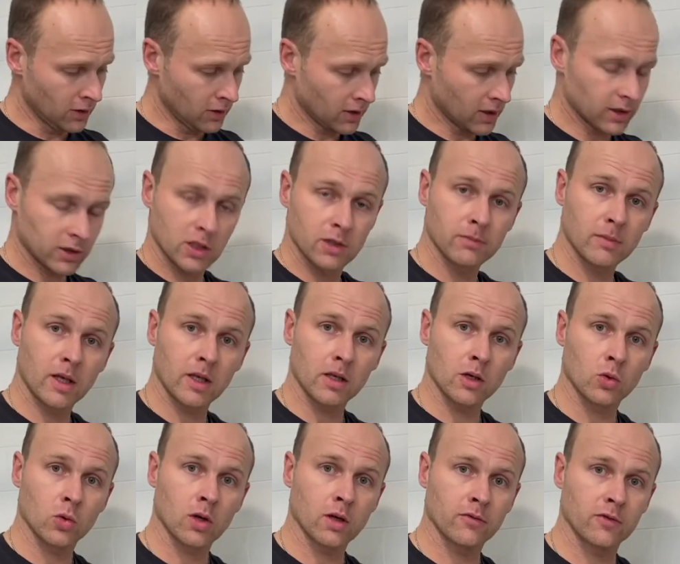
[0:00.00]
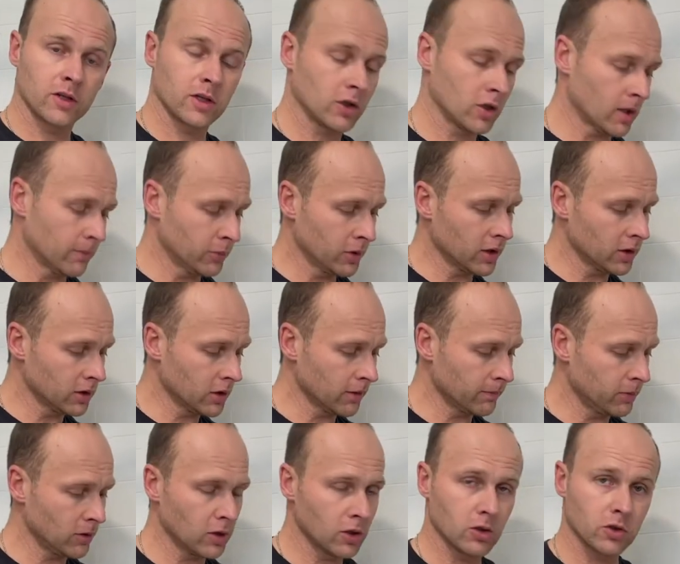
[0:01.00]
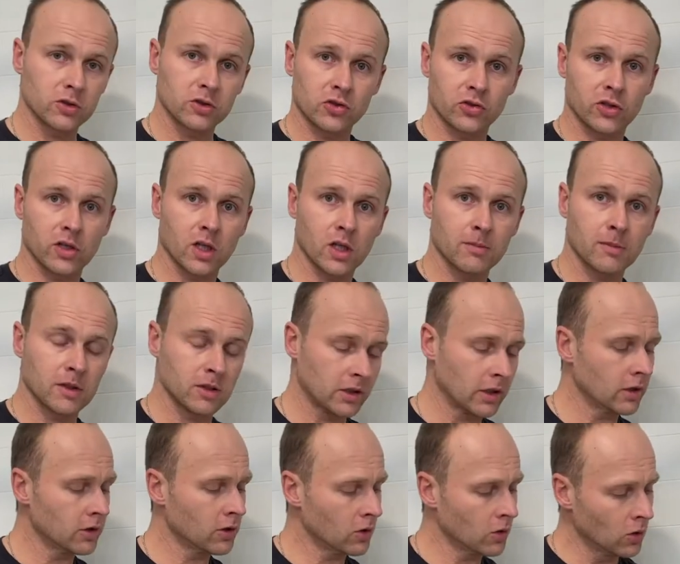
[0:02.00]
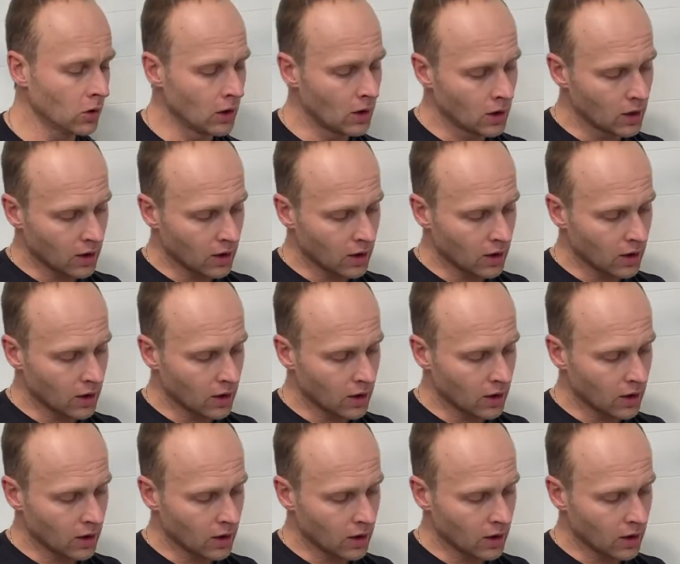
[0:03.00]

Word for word: I did make a quick video, I'll put a link below, or just check out my channel,